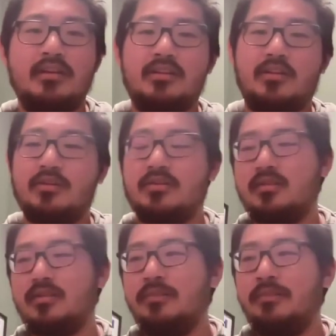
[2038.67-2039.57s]
So
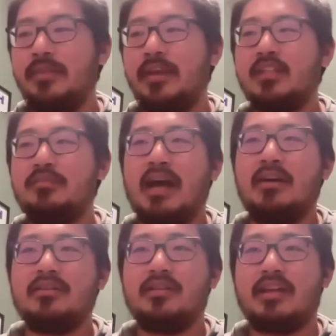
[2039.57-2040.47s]
it's
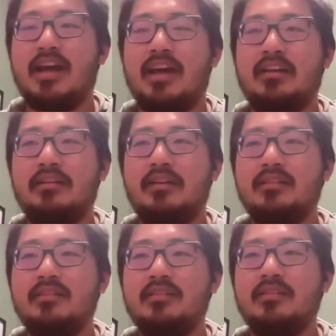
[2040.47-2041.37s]
balancing that
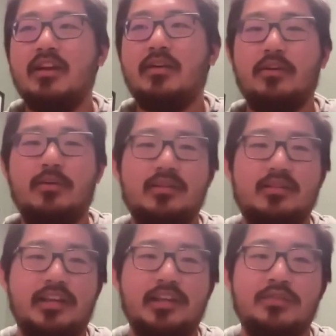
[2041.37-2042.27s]
and knowing
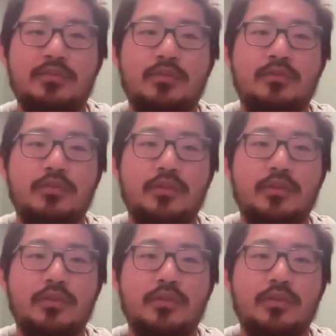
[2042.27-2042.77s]
what's tasteful